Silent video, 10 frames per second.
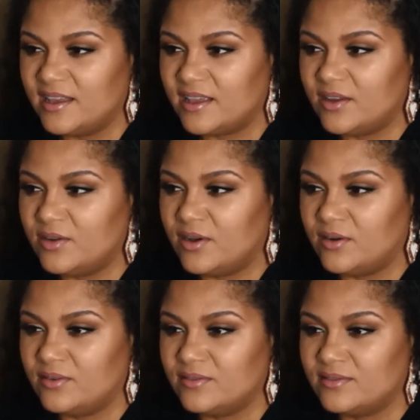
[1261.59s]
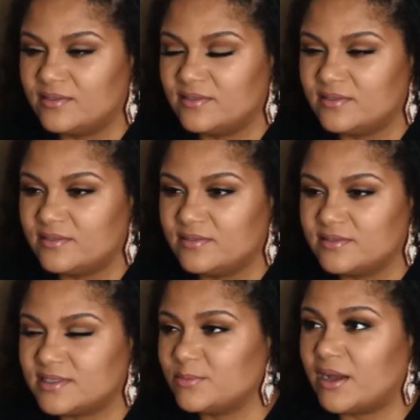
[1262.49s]
you know,
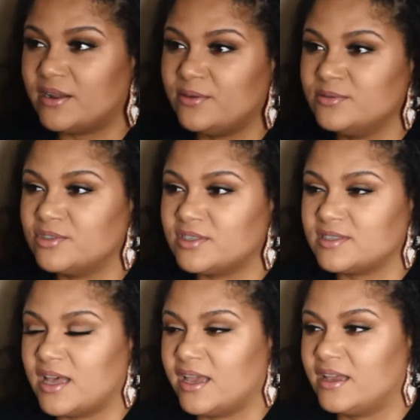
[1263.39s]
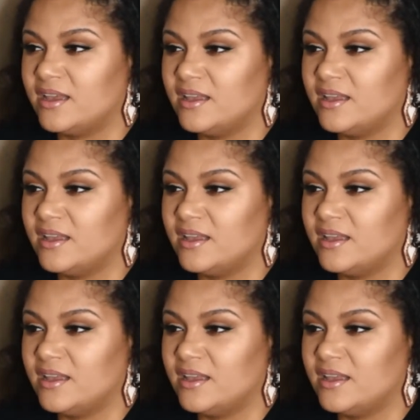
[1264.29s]
somebody who's just like